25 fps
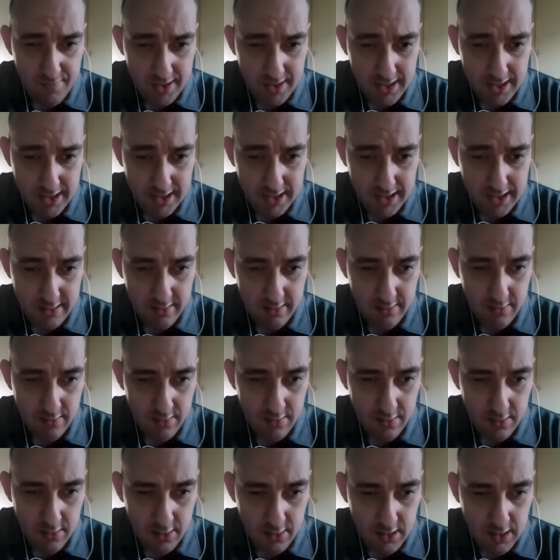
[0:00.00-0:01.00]
and
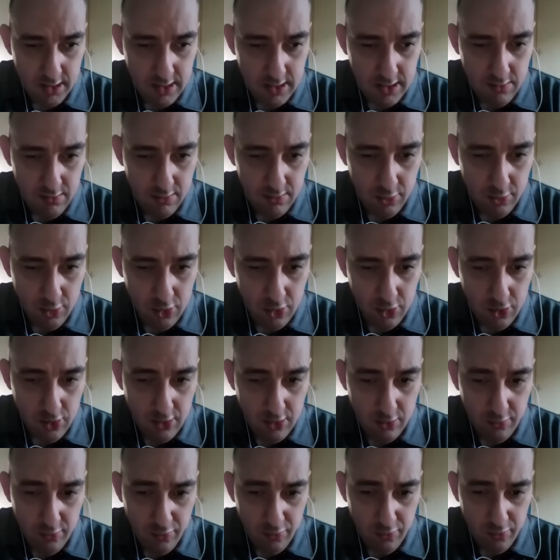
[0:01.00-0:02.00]
we'll do
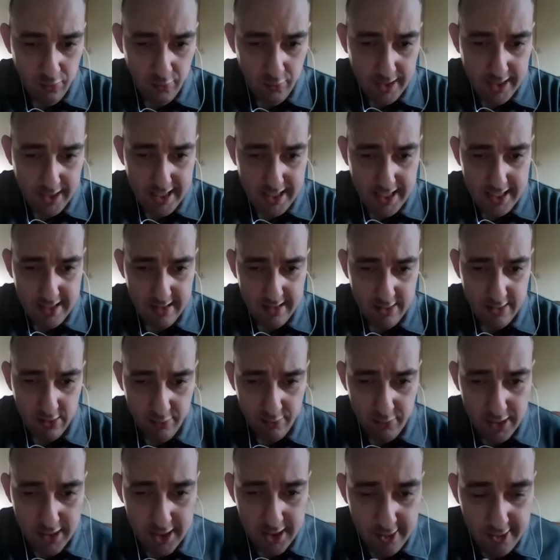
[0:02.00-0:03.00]
all we can to
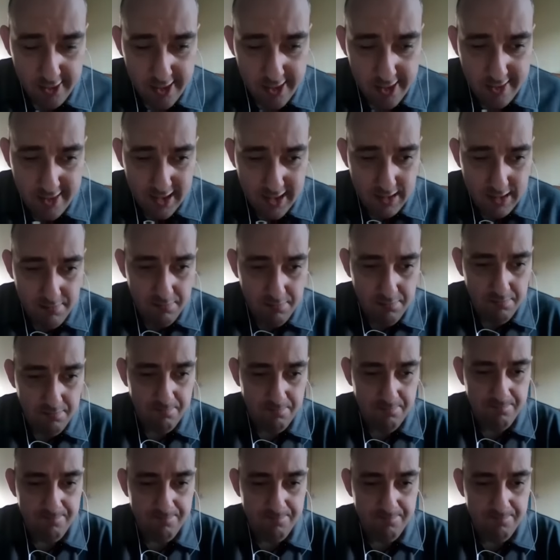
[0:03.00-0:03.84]
bring you the same